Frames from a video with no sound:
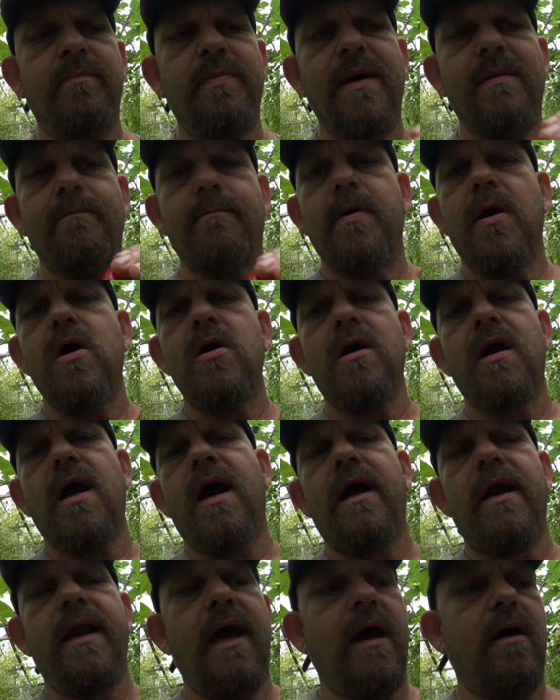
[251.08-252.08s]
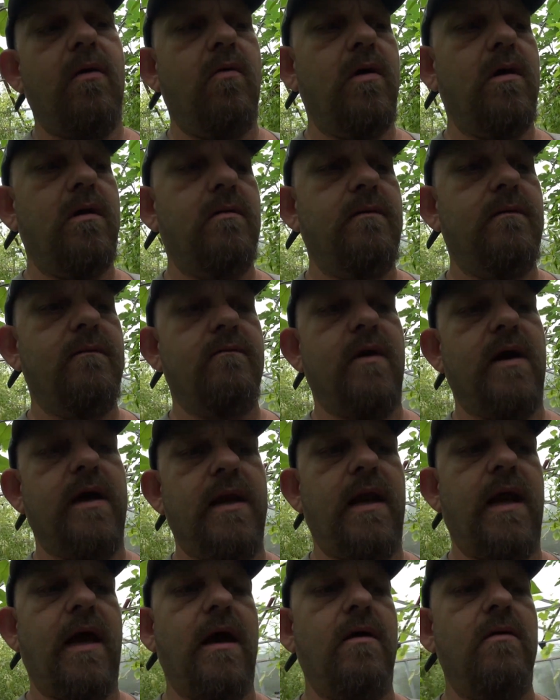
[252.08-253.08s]
bit burnt on that one
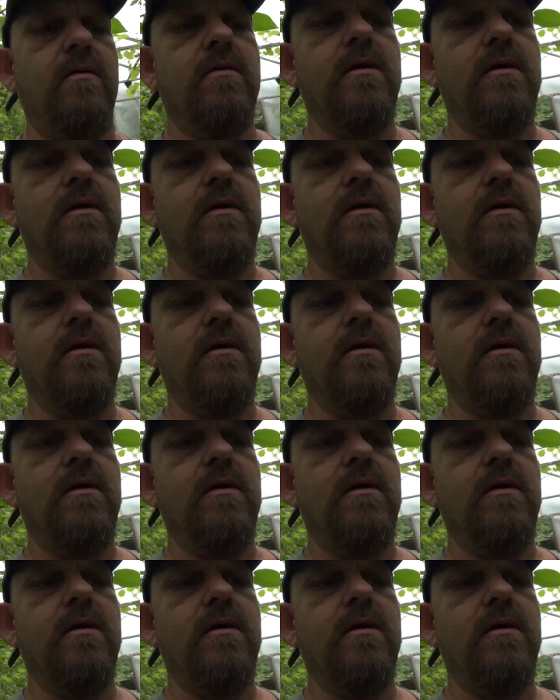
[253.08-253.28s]
right now.